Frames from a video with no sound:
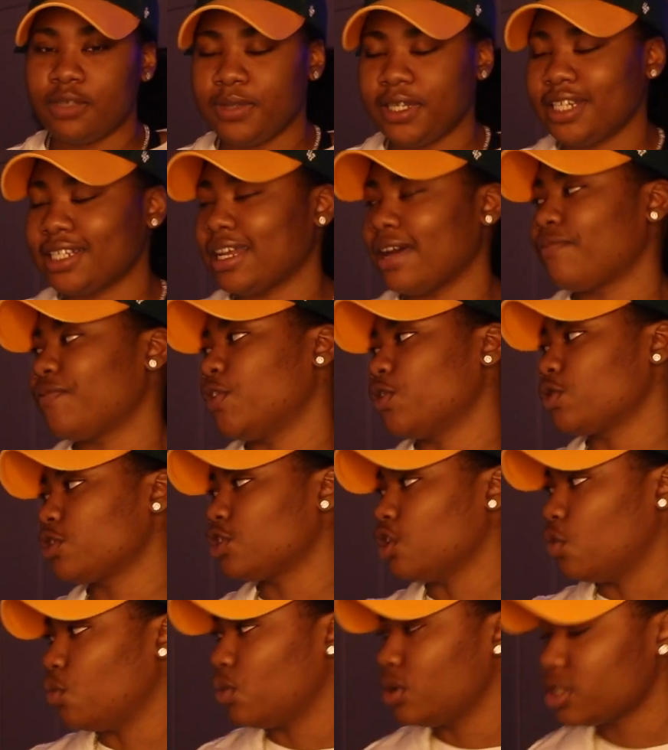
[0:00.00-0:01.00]
is because I focus
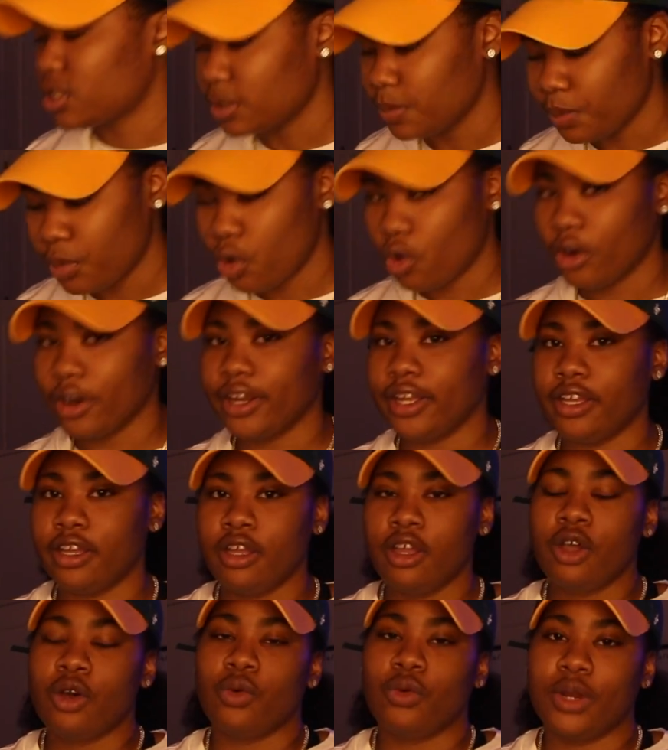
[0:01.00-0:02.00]
on what's
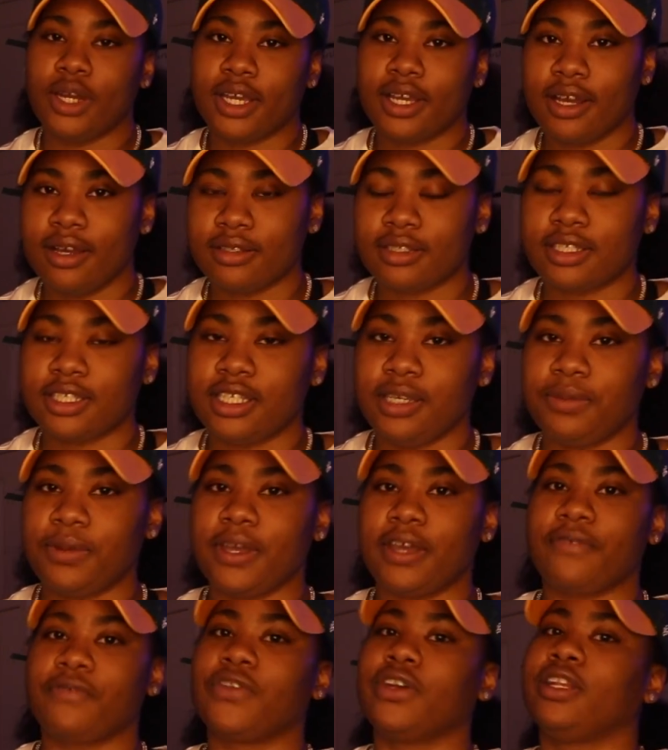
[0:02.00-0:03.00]
important when it comes to
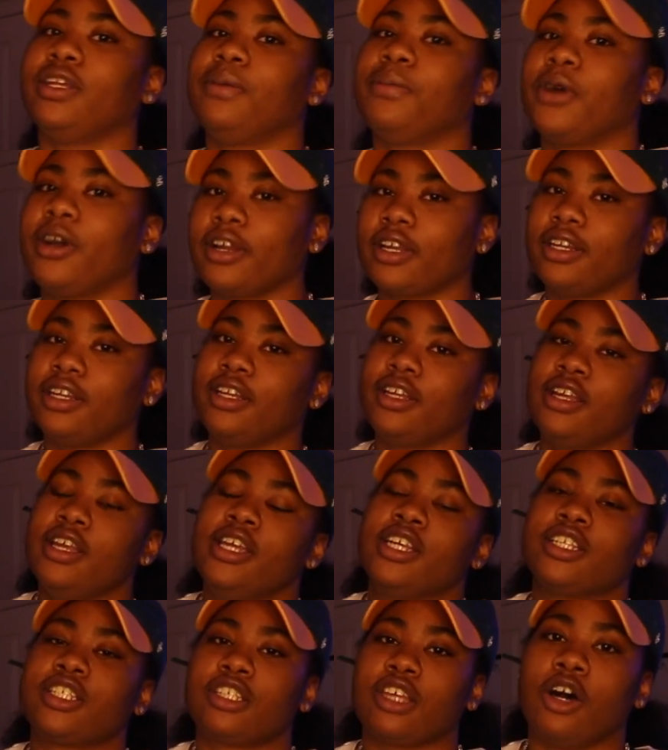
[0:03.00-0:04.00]
CPA affiliate marketing.
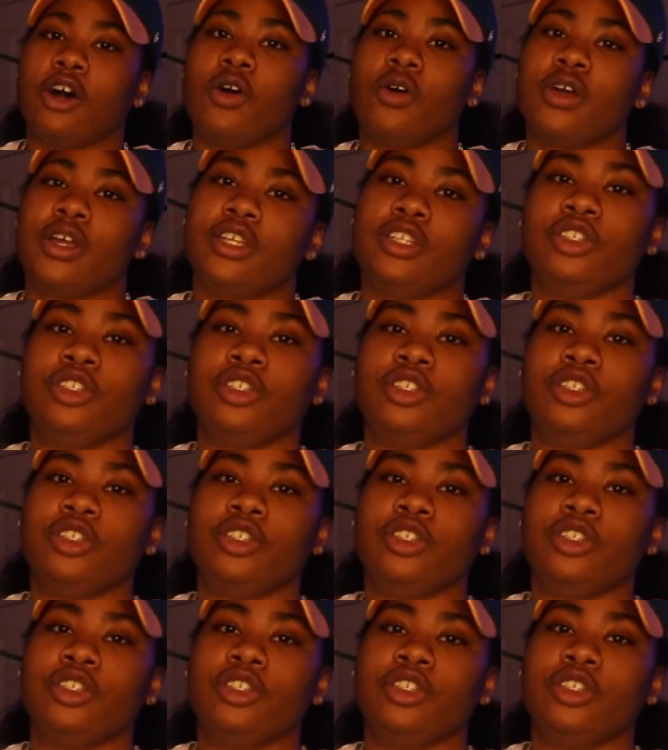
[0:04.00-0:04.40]
So